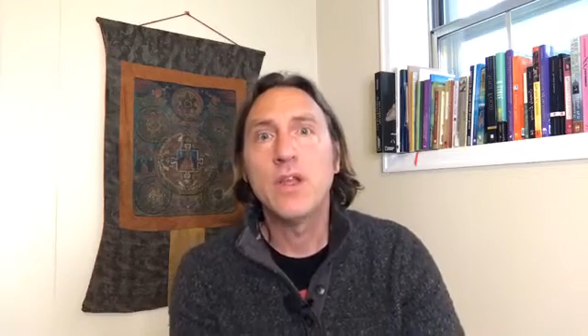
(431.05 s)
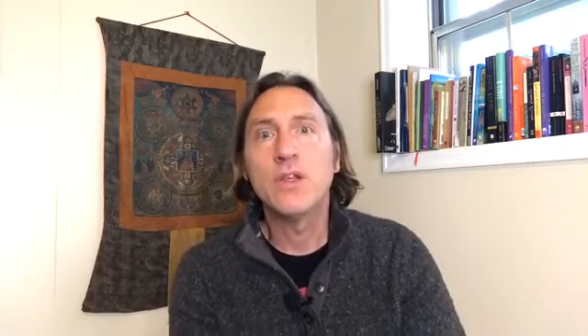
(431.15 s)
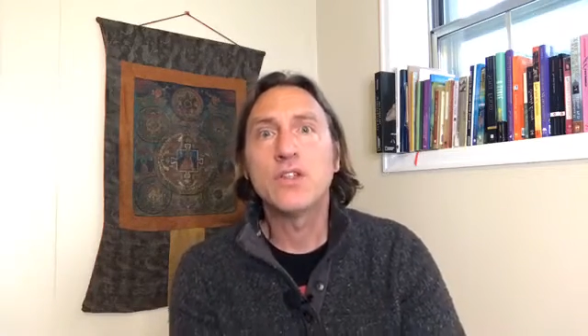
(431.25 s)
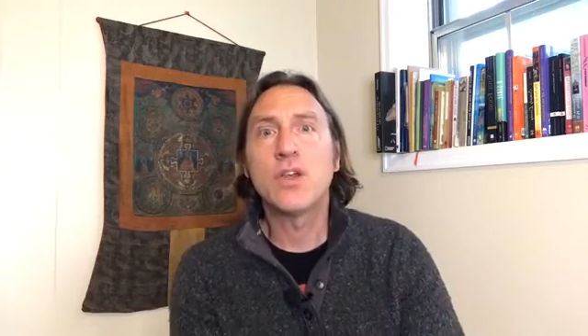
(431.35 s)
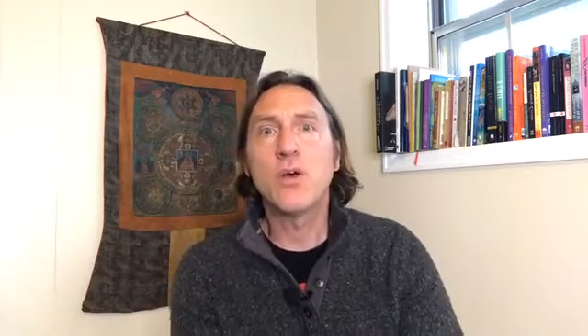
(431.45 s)

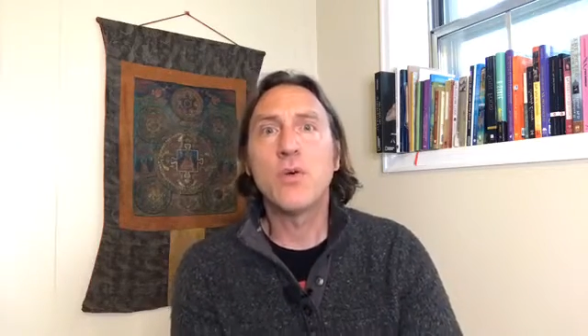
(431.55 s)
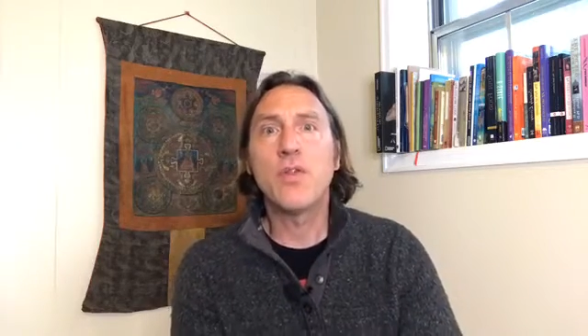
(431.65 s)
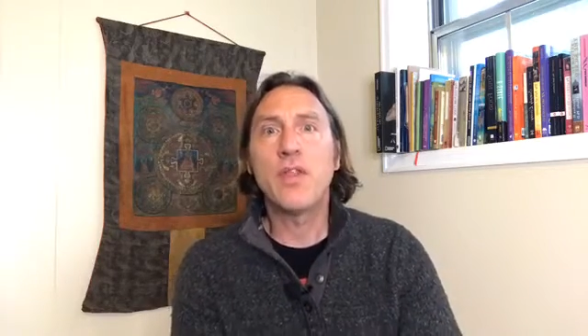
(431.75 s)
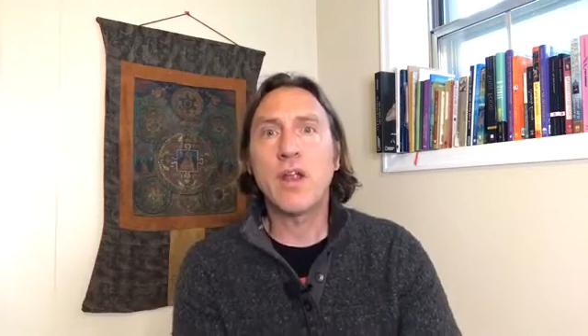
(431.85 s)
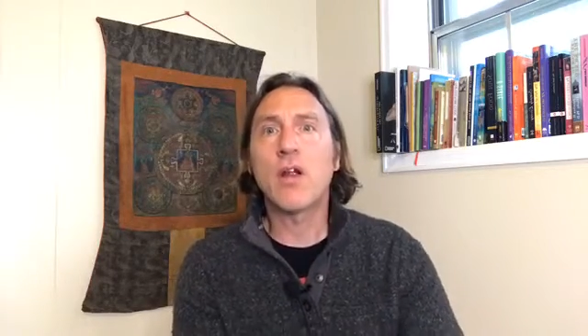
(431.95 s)
So
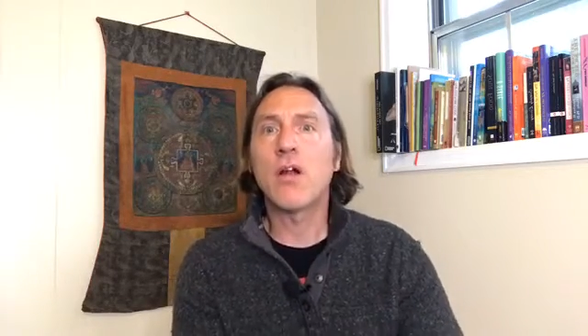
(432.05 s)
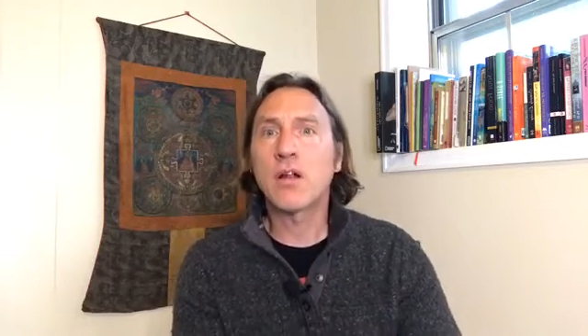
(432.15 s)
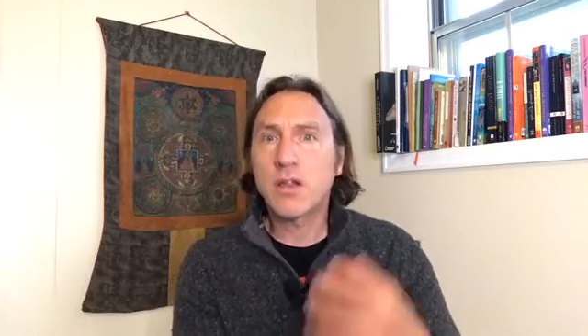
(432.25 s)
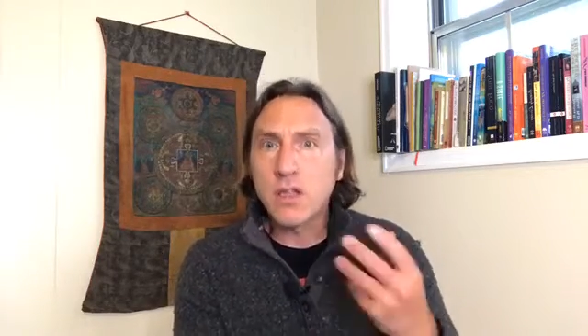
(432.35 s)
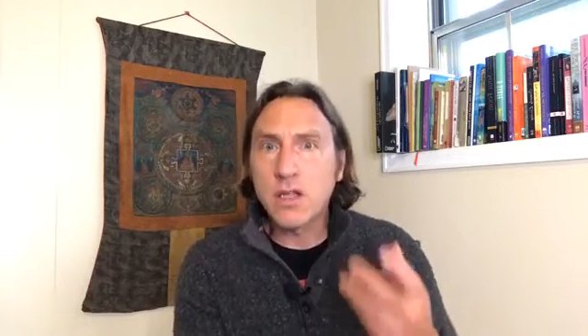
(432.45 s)
there are
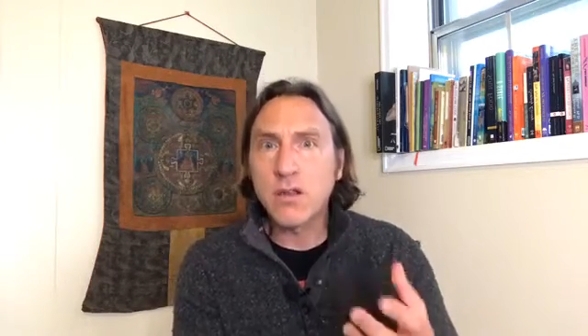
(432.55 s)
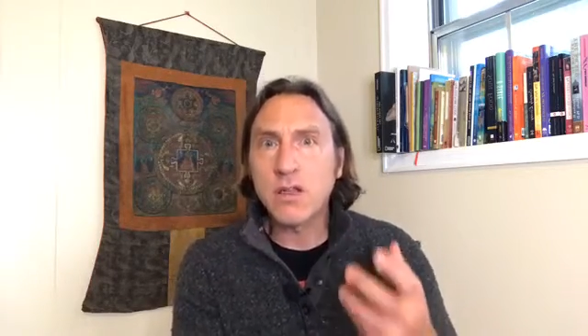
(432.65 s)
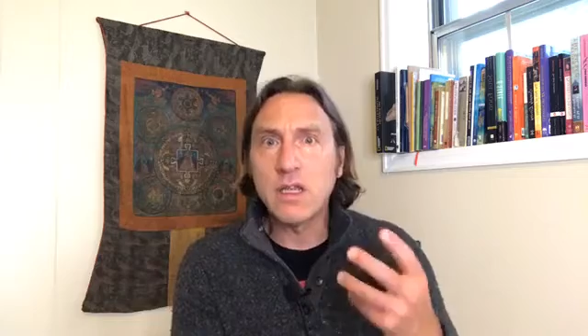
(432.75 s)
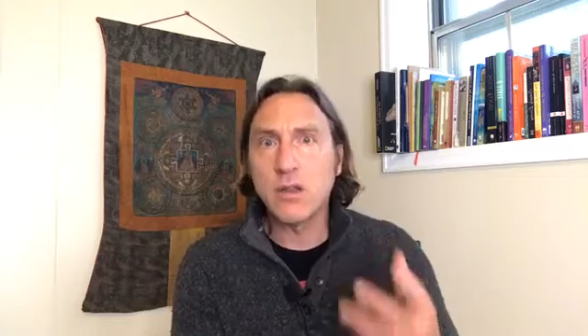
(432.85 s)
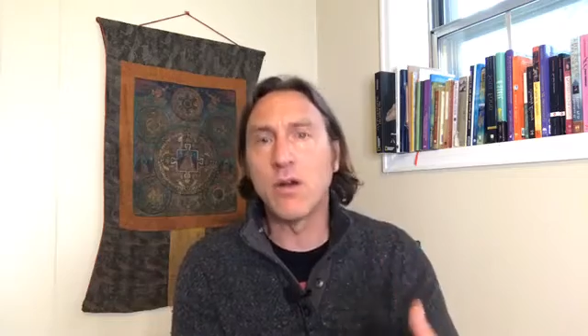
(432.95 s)

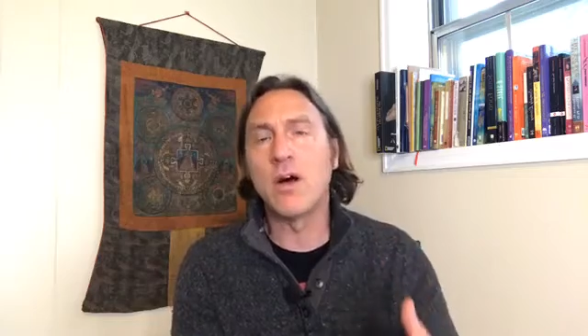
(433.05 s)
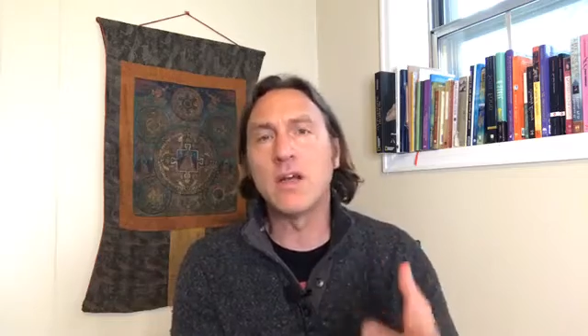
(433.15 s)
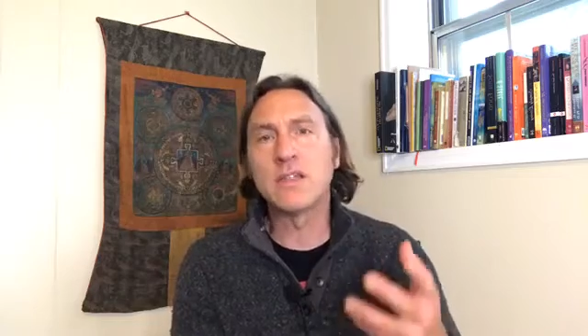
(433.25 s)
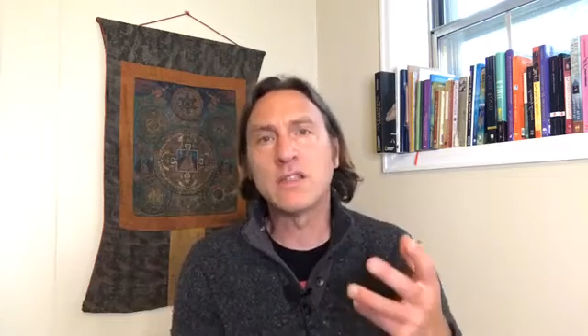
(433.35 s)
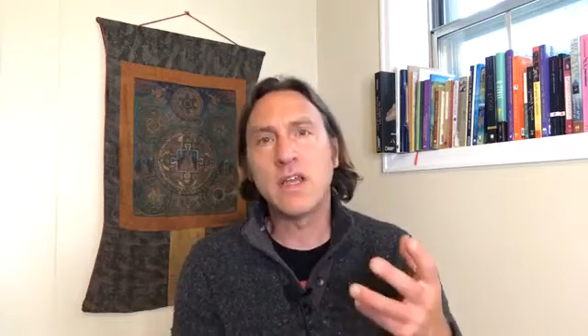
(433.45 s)
clearly
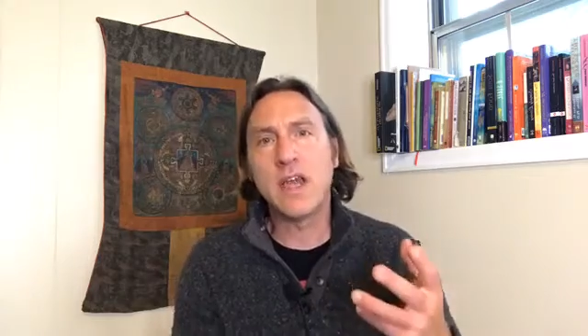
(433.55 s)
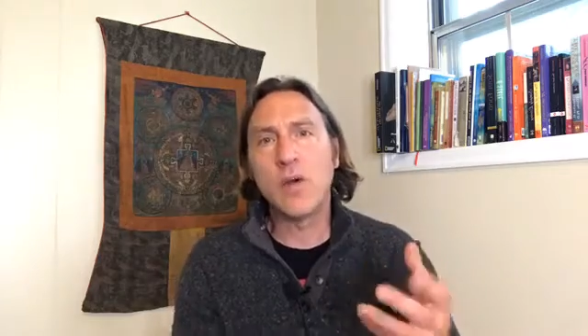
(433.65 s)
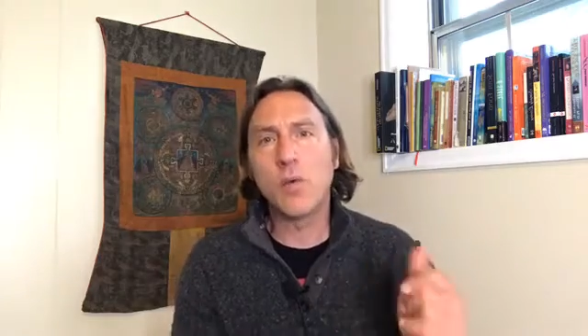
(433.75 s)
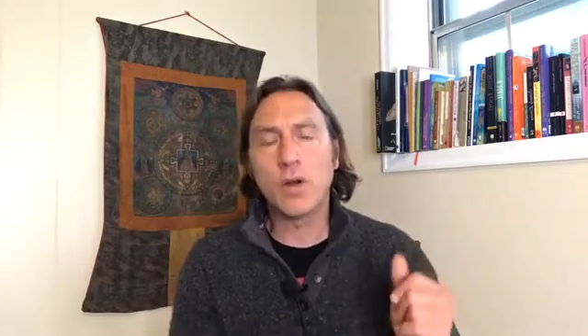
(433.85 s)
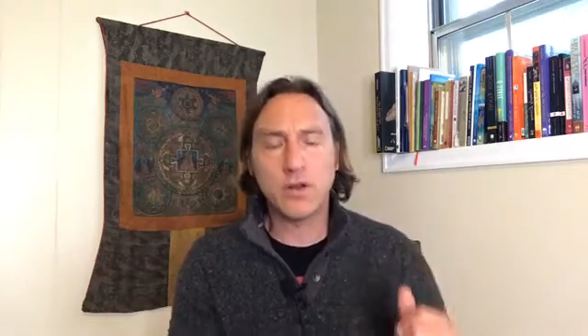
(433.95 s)
laws at
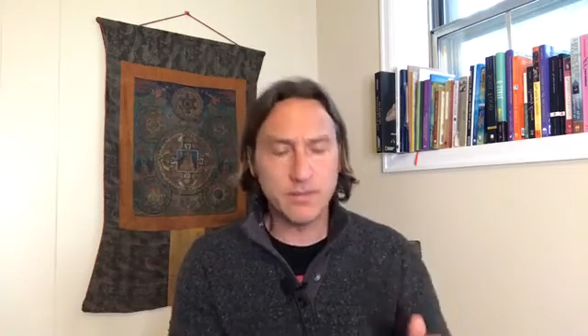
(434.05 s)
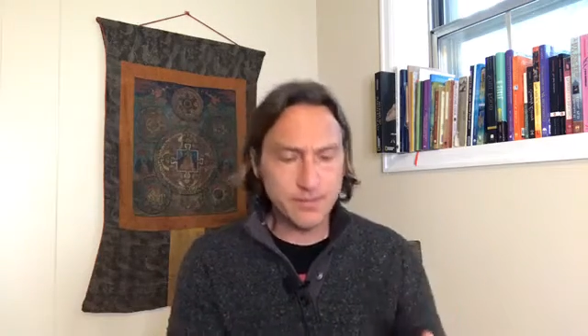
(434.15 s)
work.